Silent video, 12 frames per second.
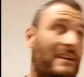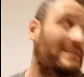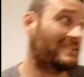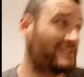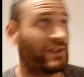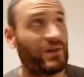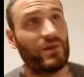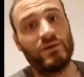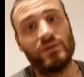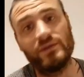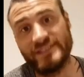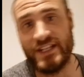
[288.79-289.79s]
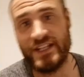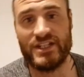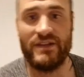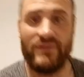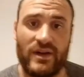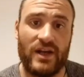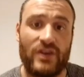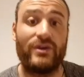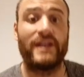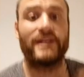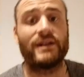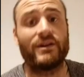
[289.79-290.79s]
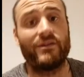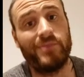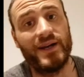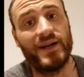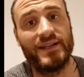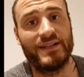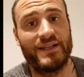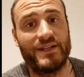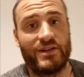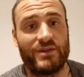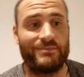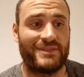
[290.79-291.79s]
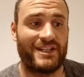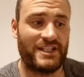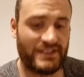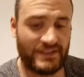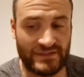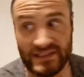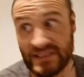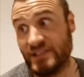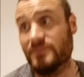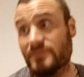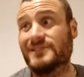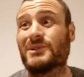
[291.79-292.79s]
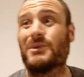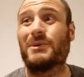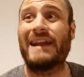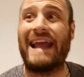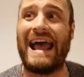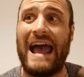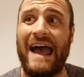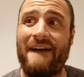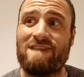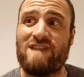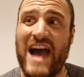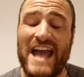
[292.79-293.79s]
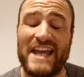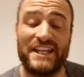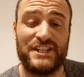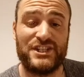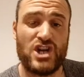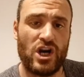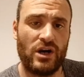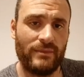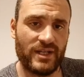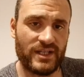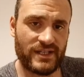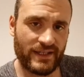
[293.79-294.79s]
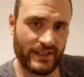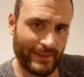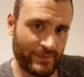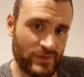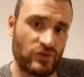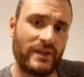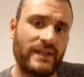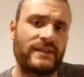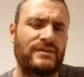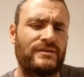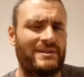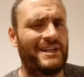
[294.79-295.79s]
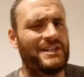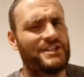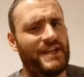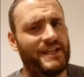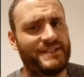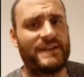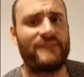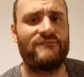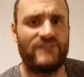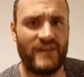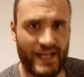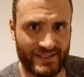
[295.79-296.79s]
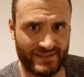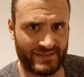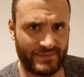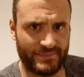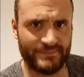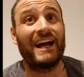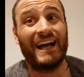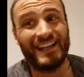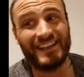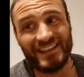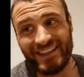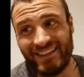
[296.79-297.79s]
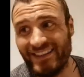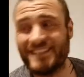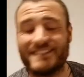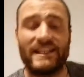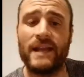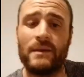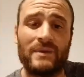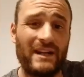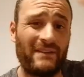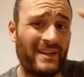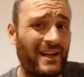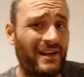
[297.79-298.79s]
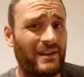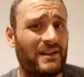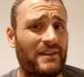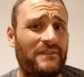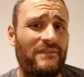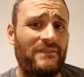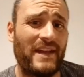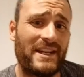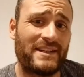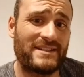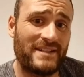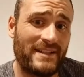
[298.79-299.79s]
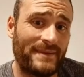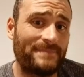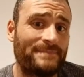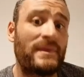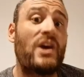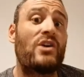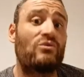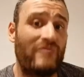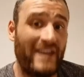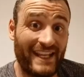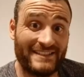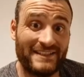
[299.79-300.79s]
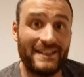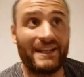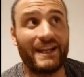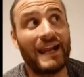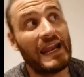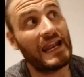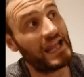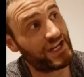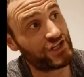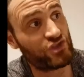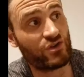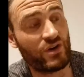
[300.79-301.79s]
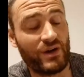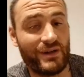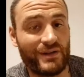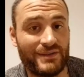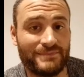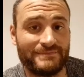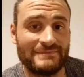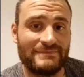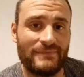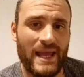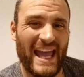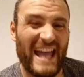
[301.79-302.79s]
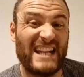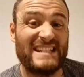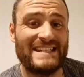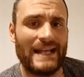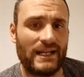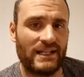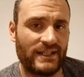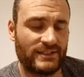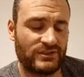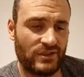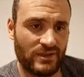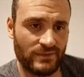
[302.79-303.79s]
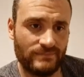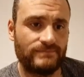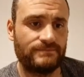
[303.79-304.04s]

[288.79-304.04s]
So essentially, if you're not creating enough bile, then your digestive system is going to have a terrible time trying to digest fats. And this then will have a knock-on effect in raising cholesterol, LDL cholesterol,